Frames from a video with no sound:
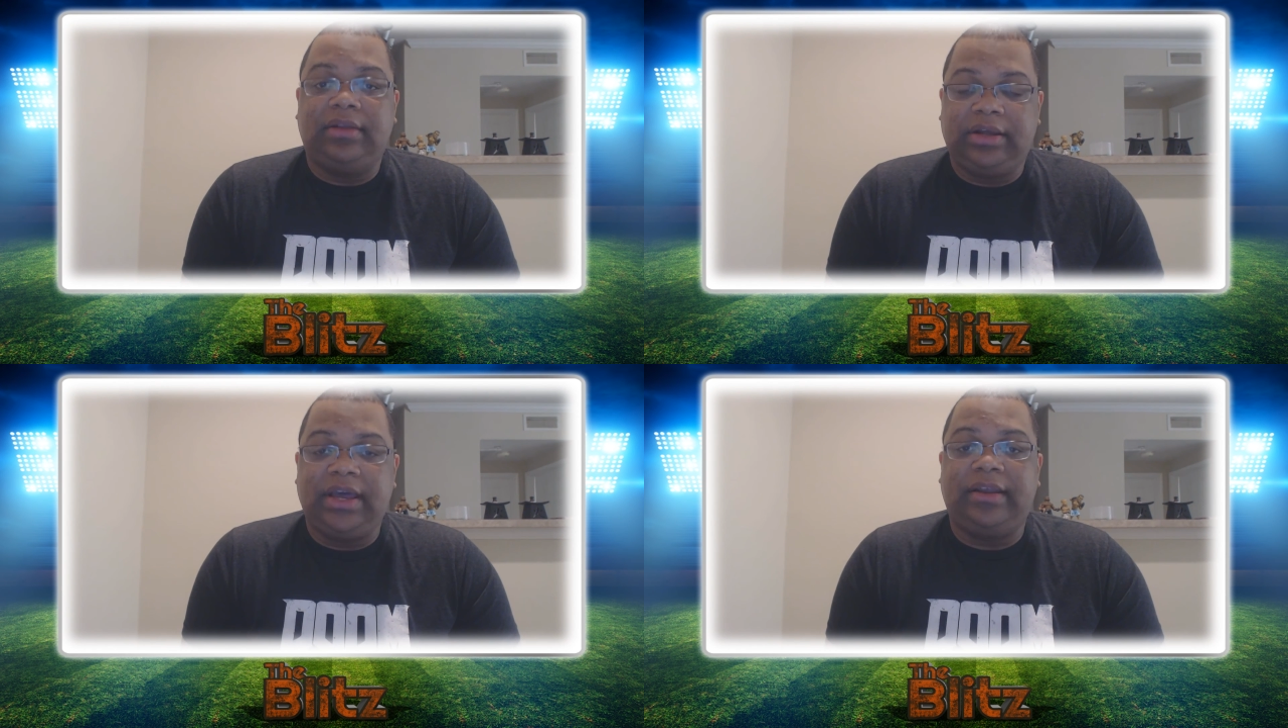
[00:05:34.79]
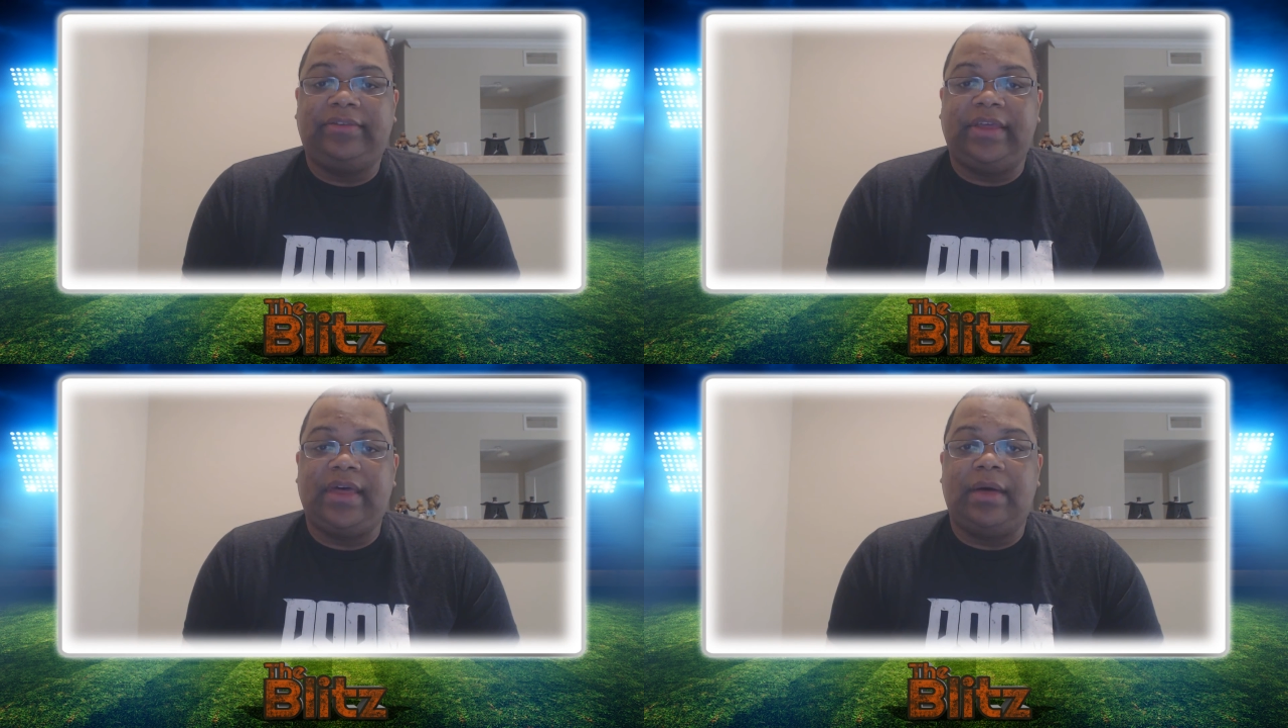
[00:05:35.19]
Look good
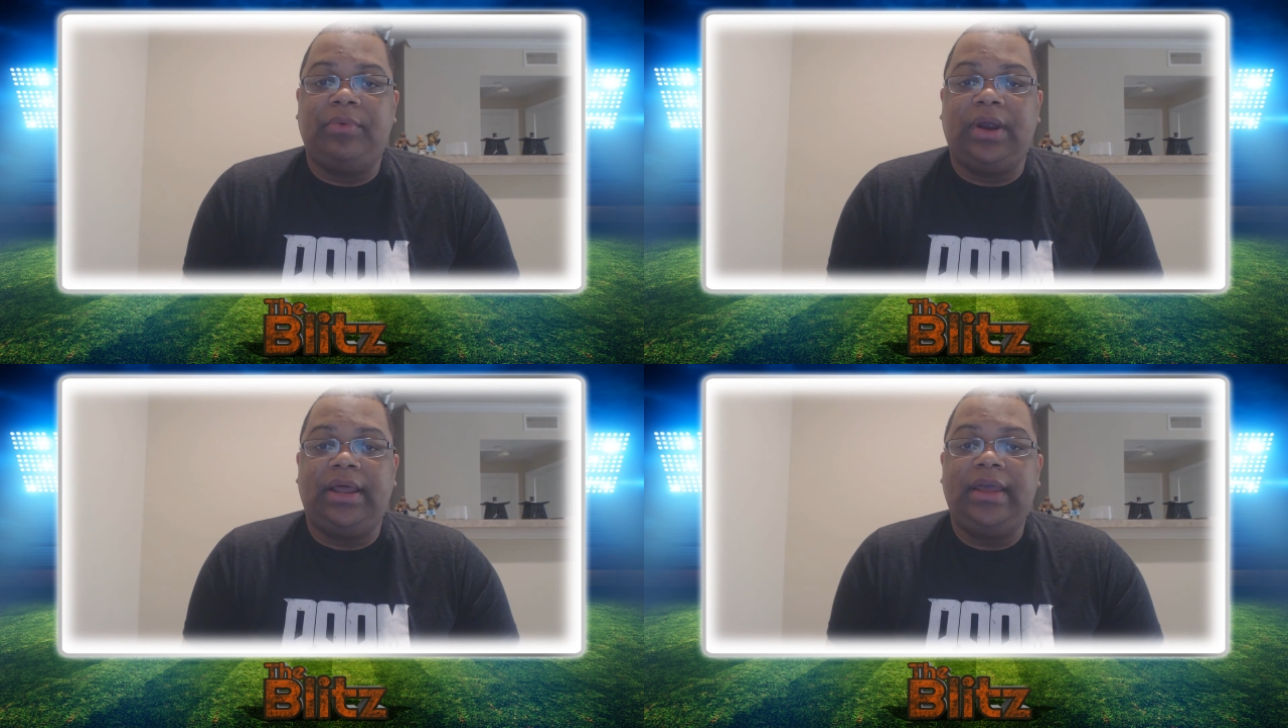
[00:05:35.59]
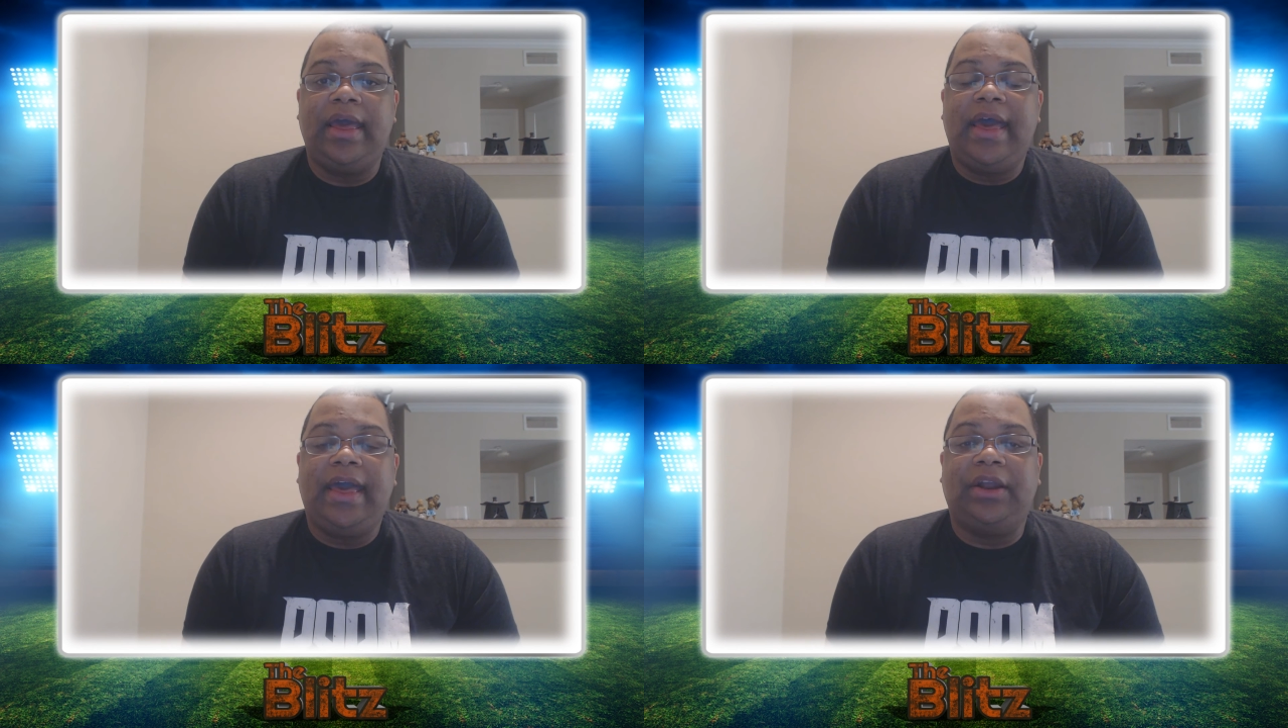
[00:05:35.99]
to see them
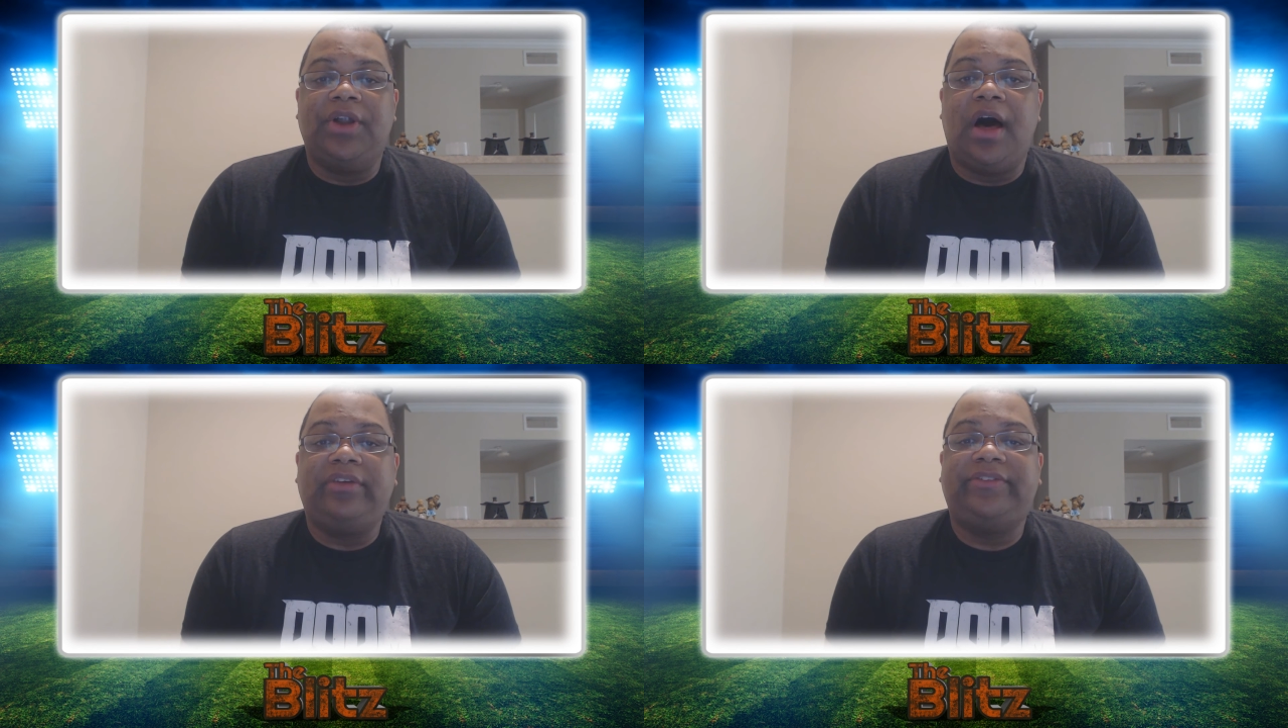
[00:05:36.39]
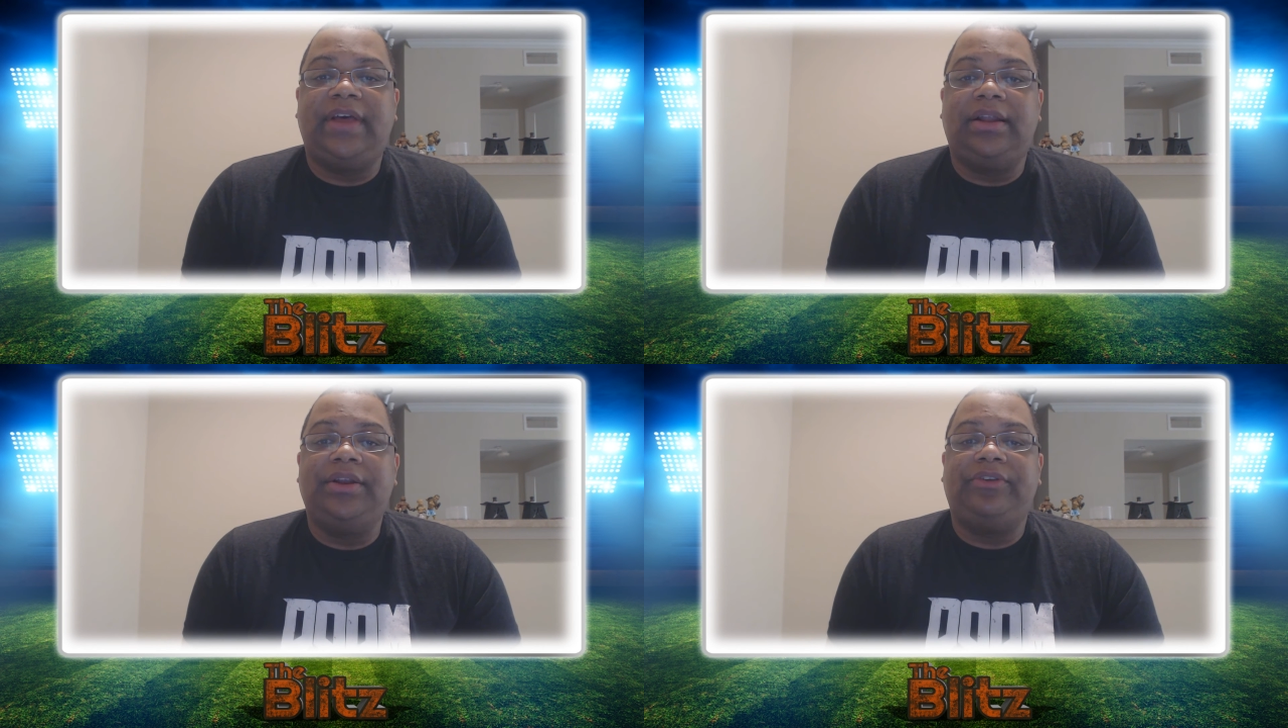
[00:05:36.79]
really hit on all
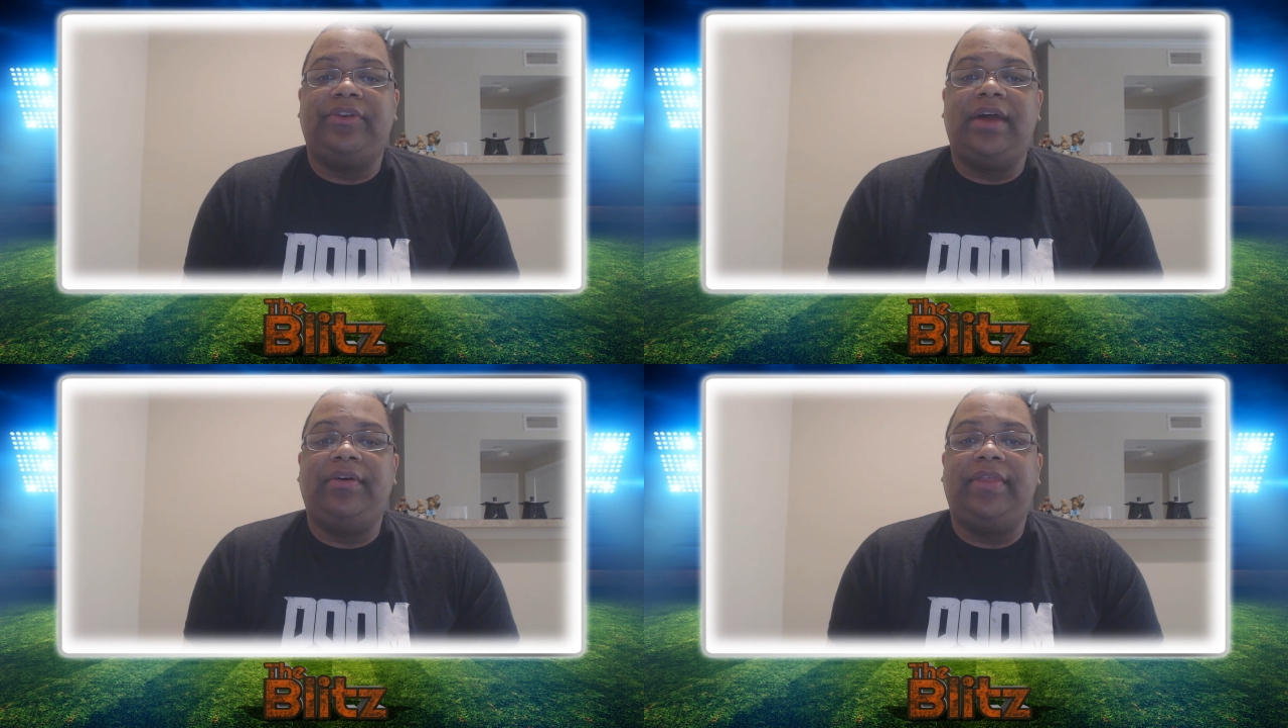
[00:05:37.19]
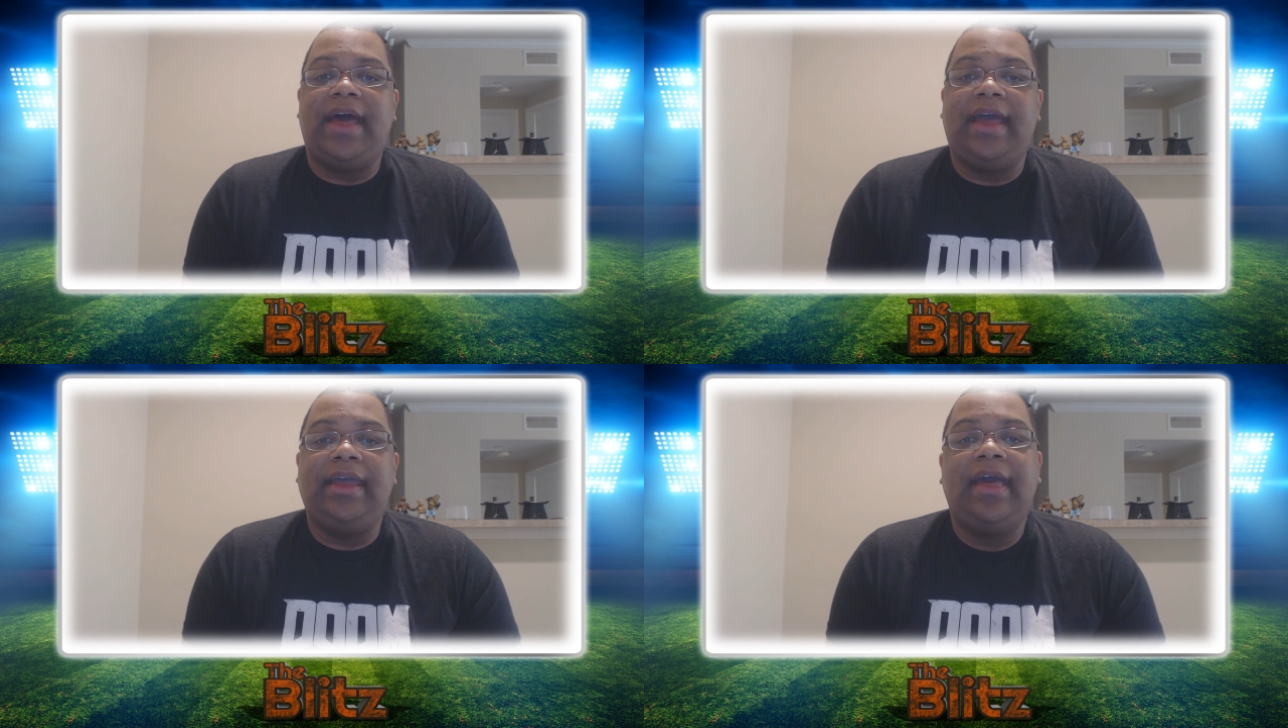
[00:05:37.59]
cylinders and
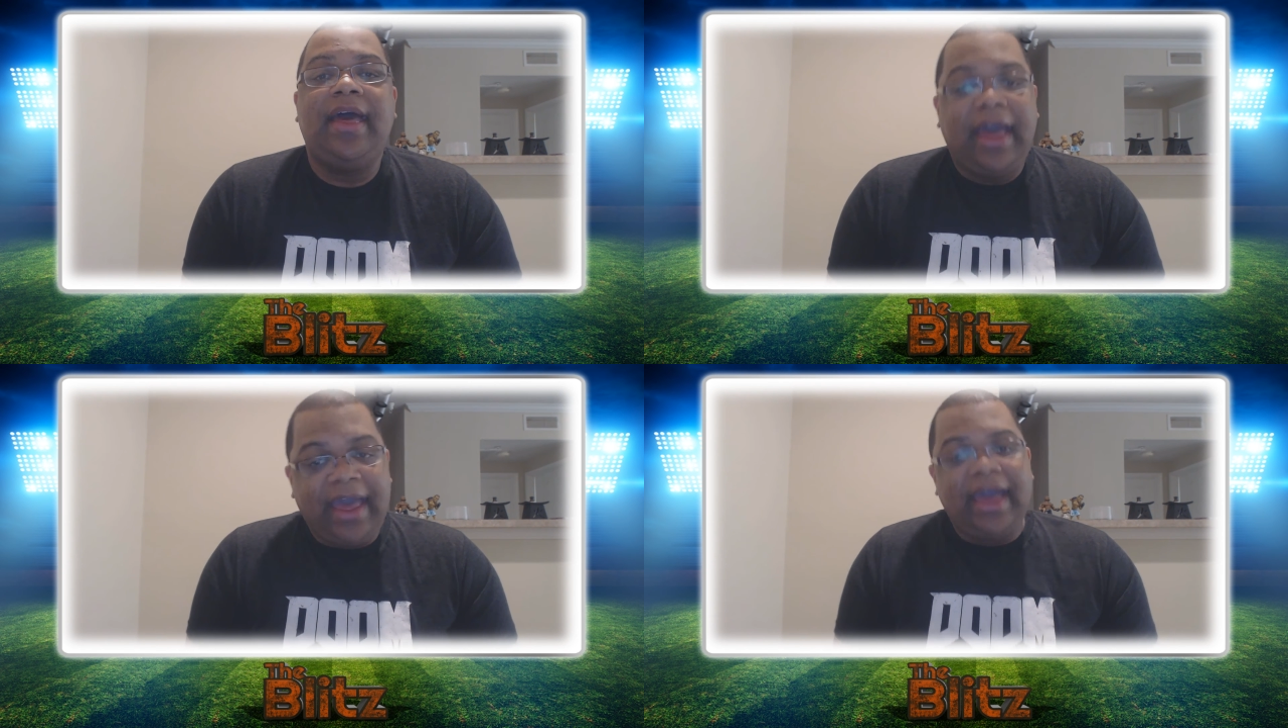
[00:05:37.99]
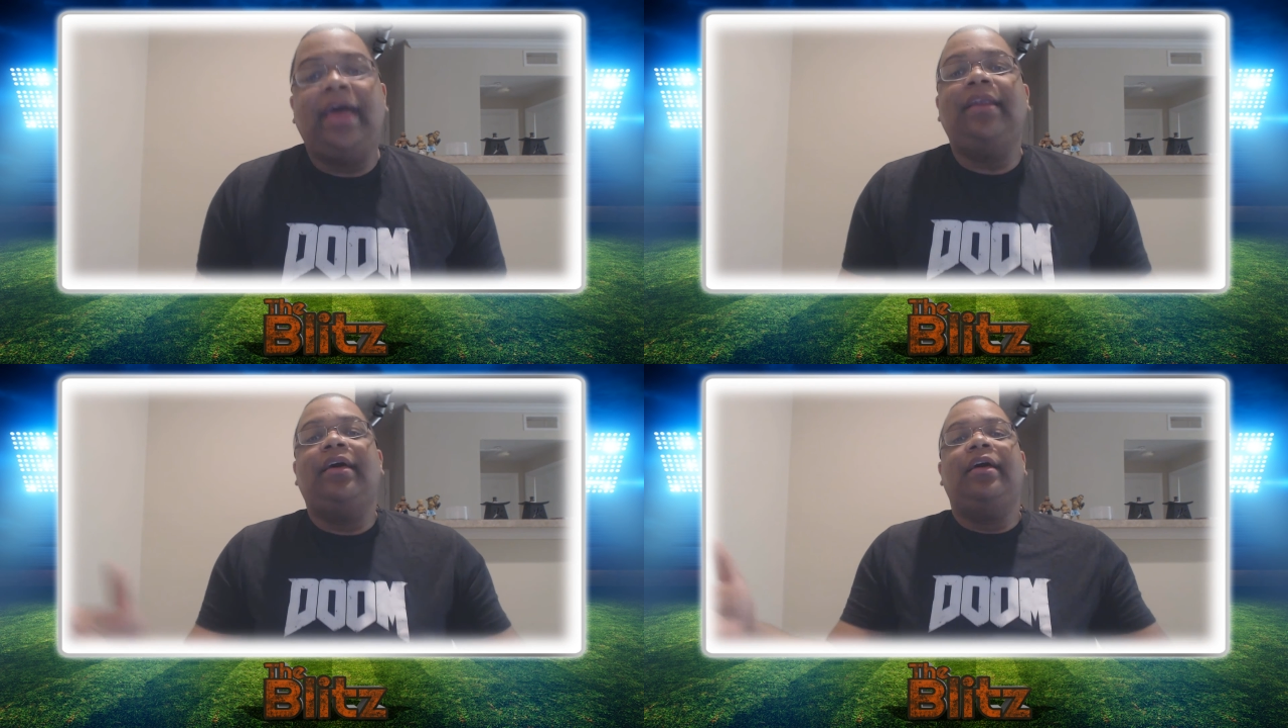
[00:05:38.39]
everything.
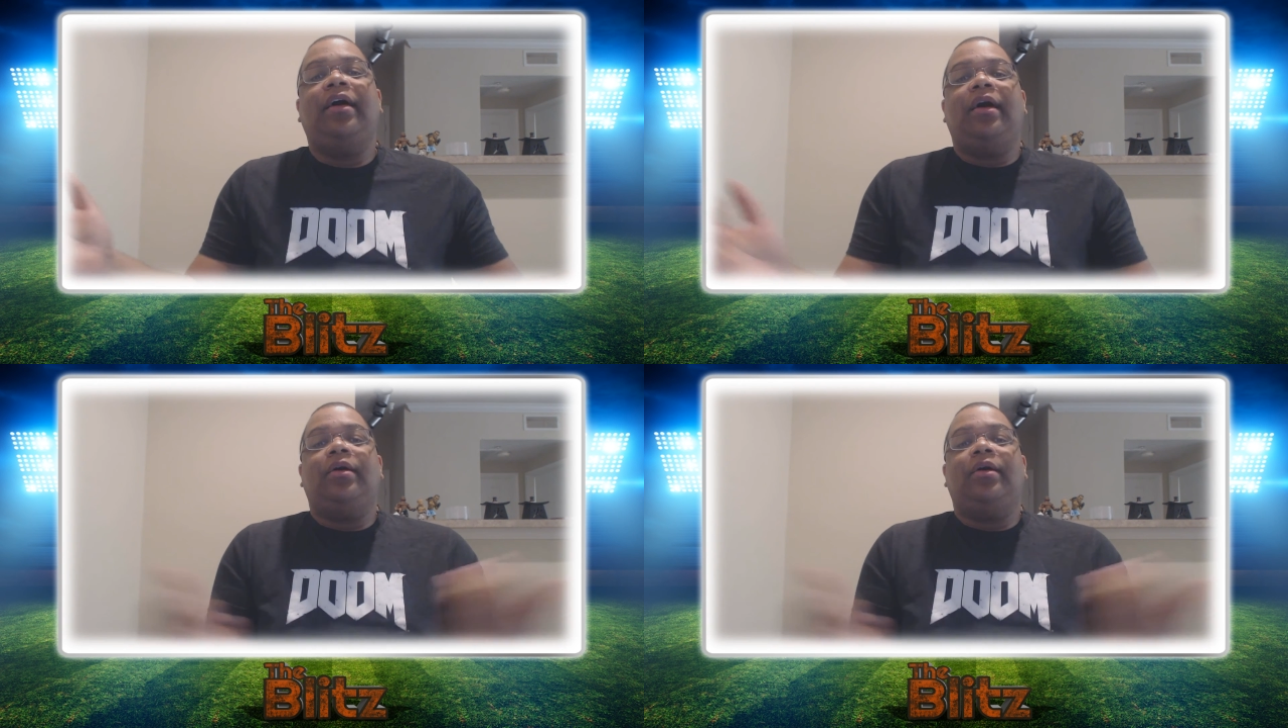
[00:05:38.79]
And,